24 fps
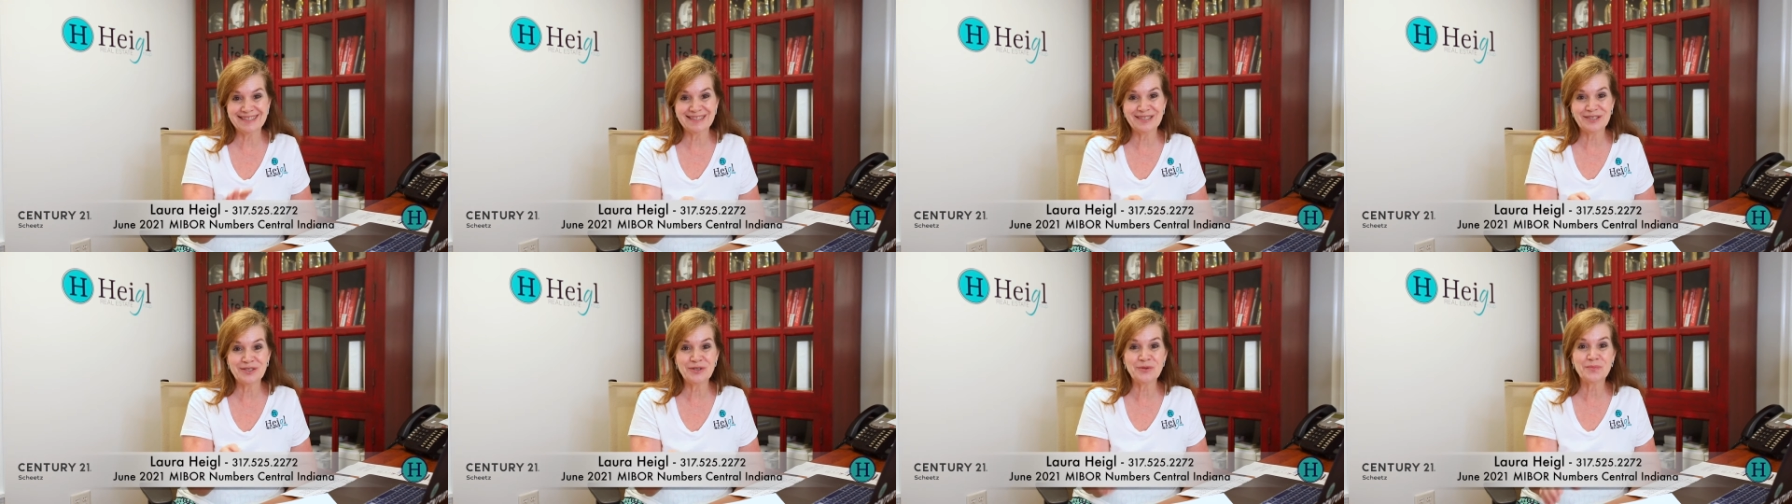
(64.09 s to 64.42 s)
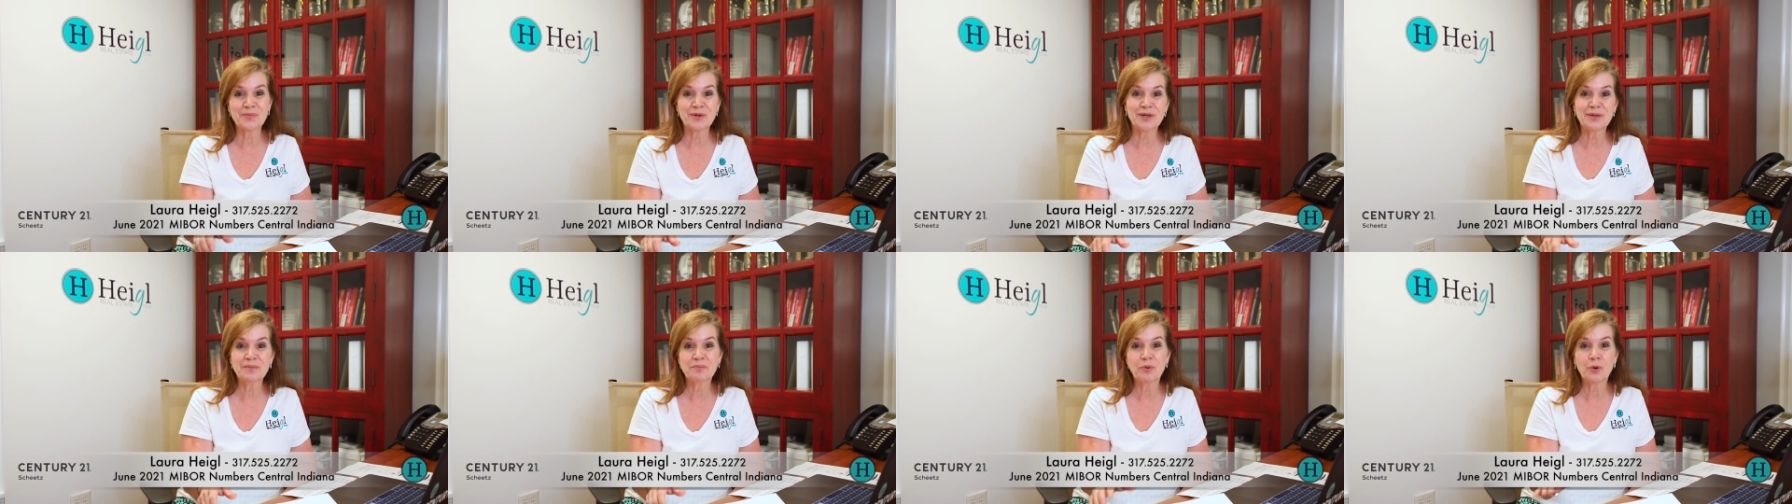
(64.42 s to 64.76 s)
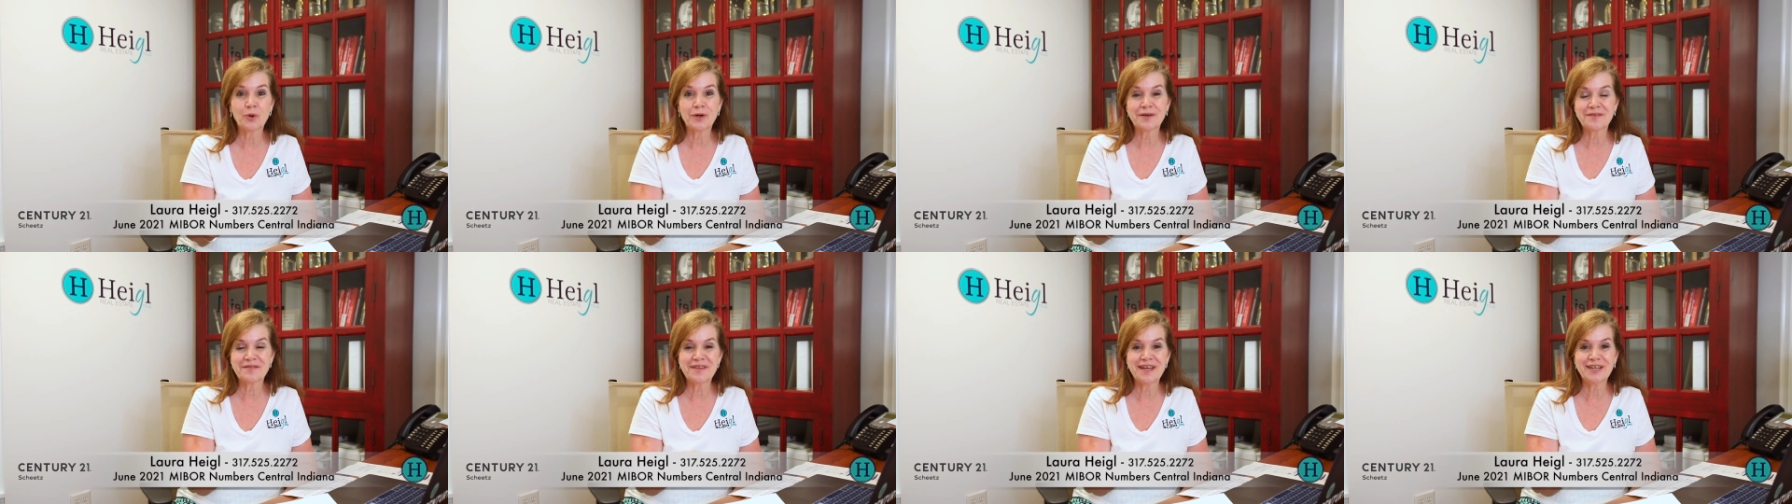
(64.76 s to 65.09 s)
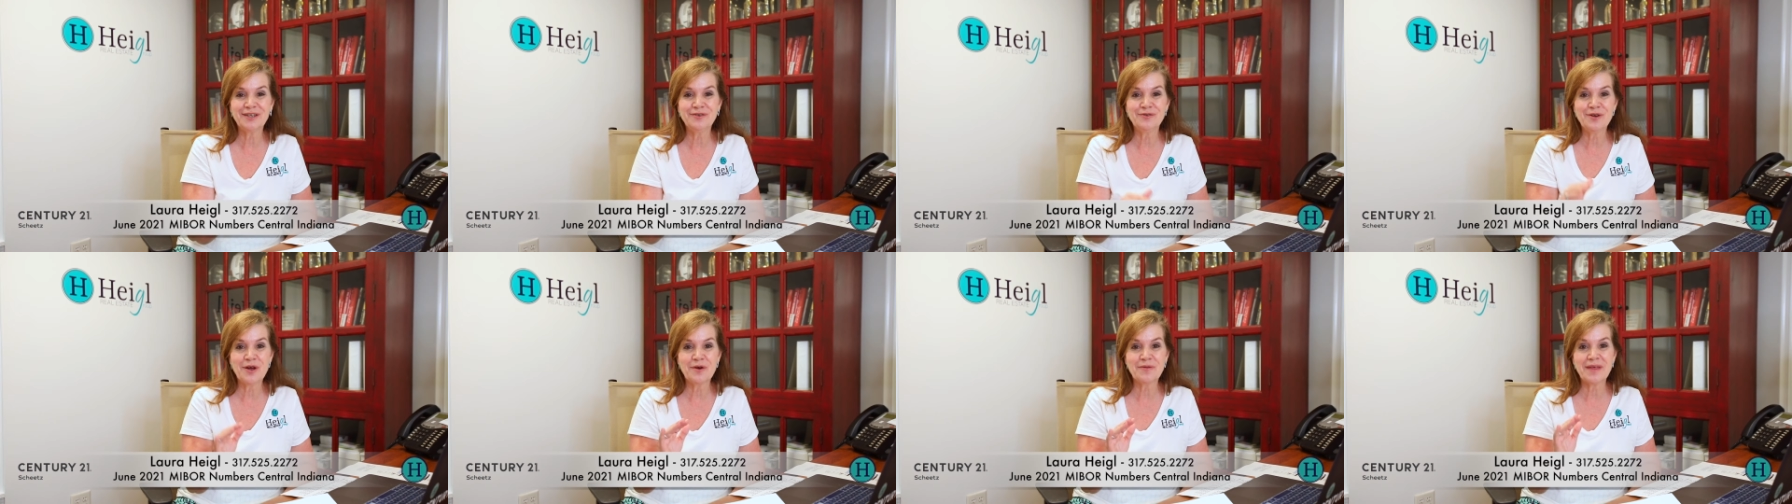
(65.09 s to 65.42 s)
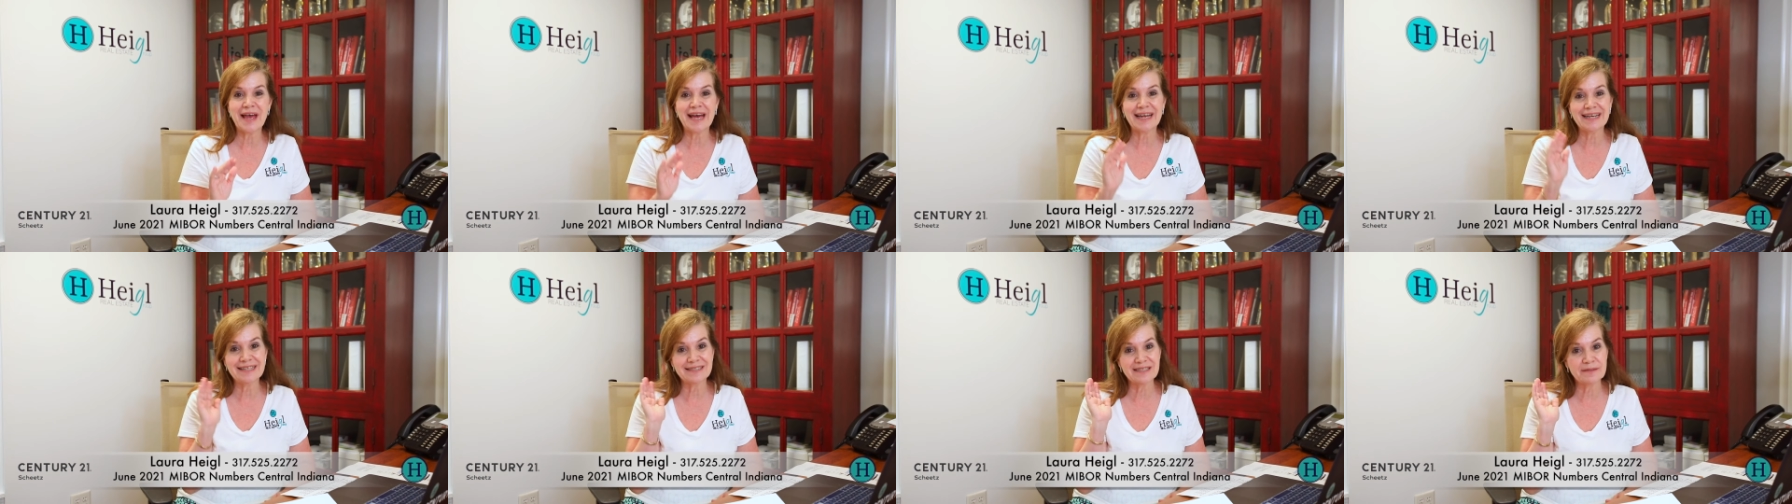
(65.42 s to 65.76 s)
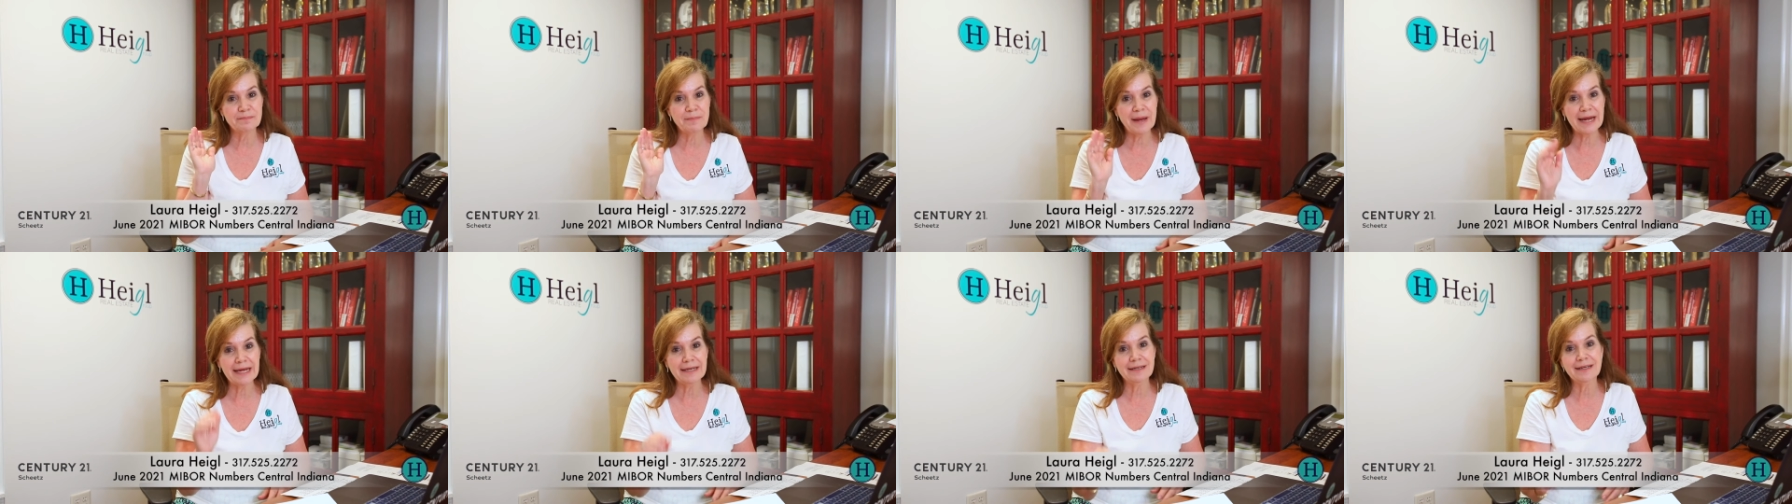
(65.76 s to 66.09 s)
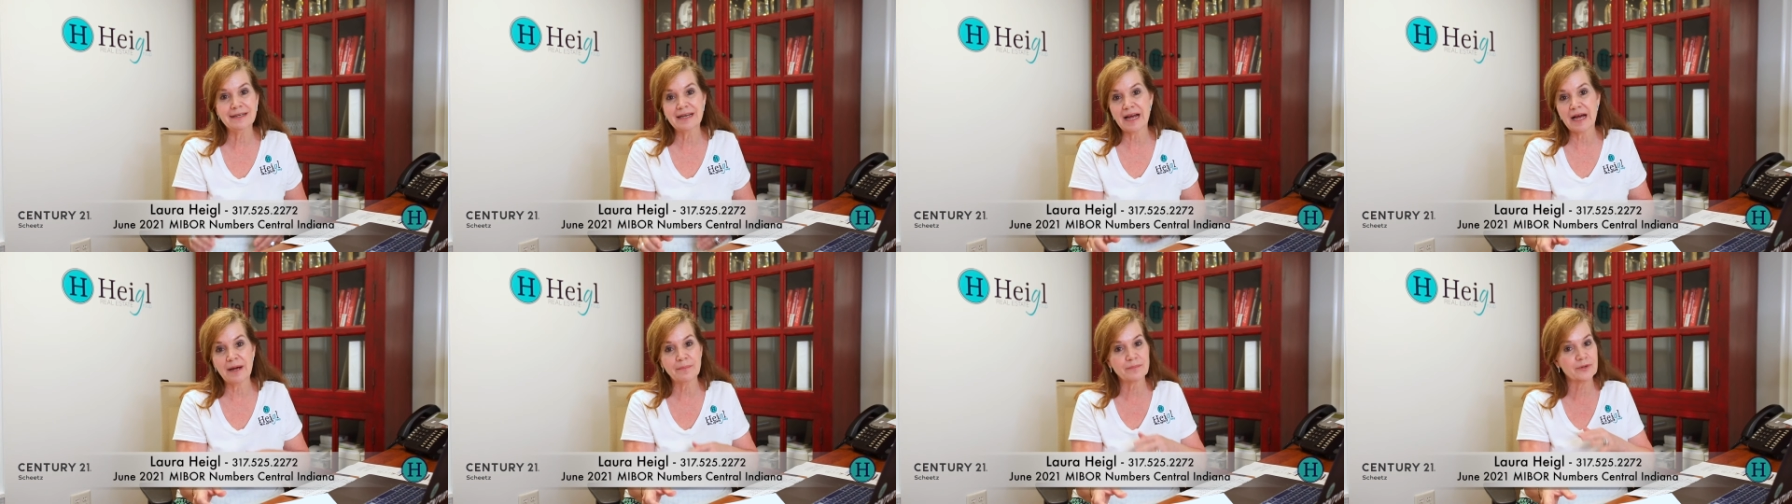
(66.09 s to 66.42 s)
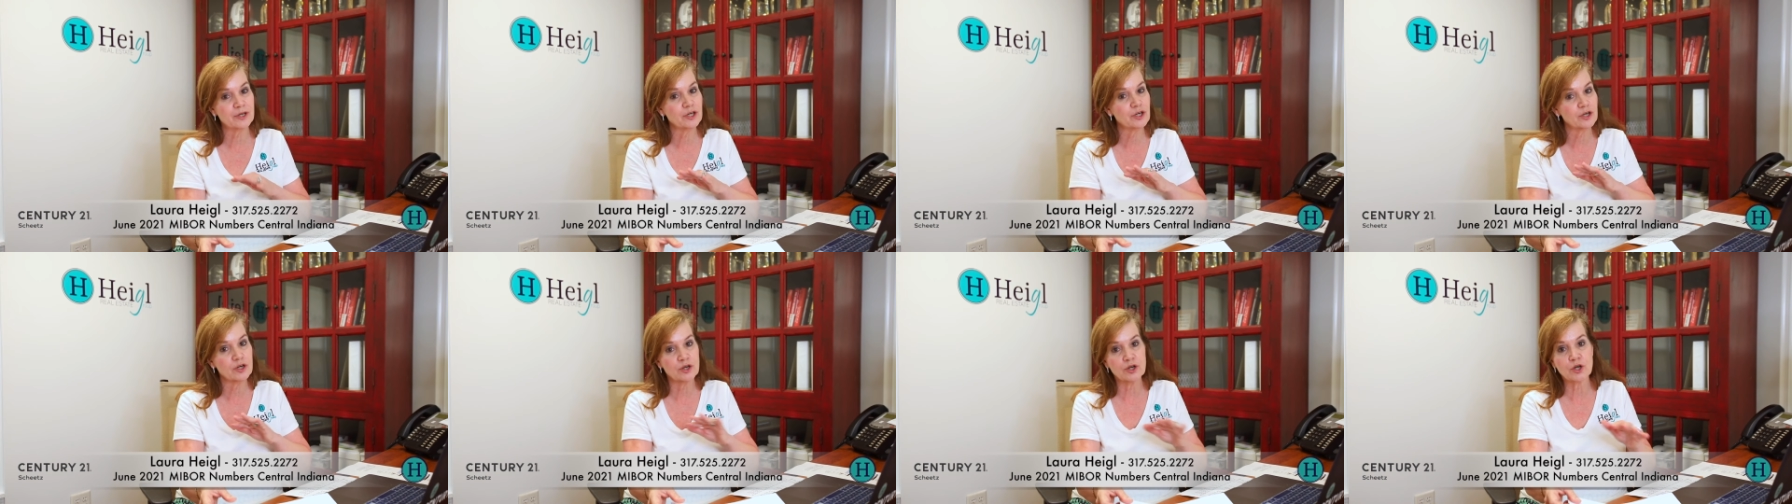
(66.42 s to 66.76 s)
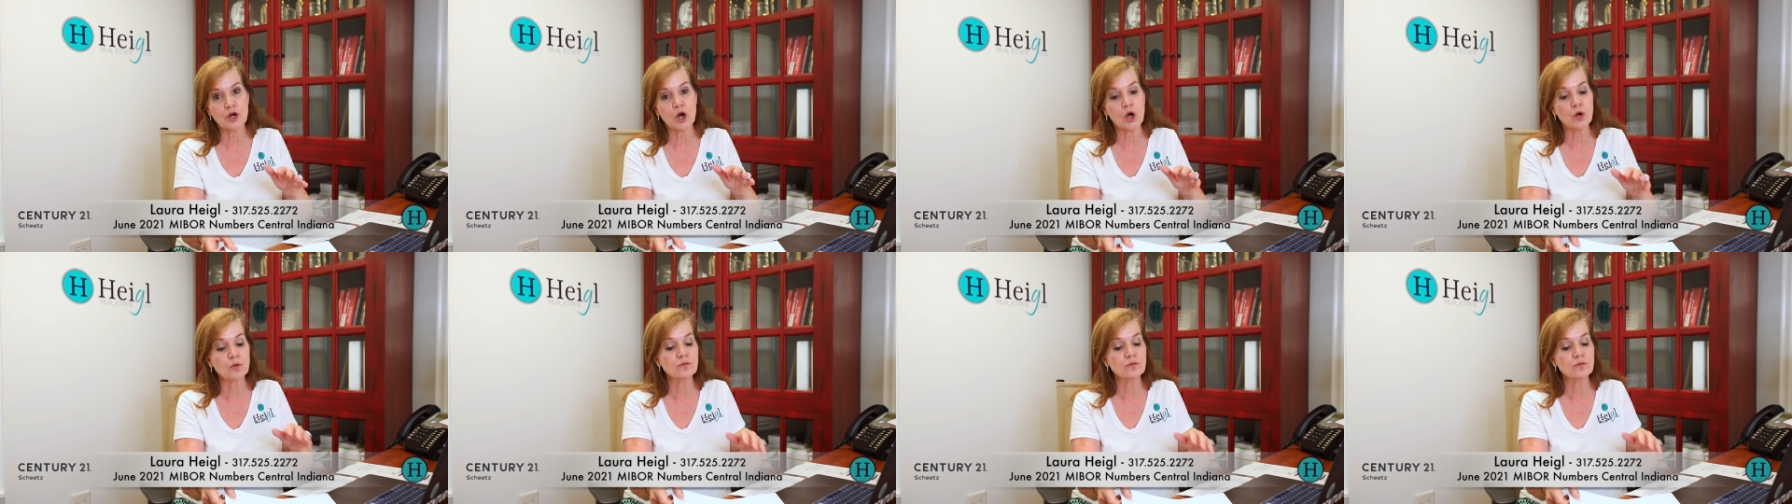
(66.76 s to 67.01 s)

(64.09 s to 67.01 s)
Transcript: It's super important that you know that. It's main and upper or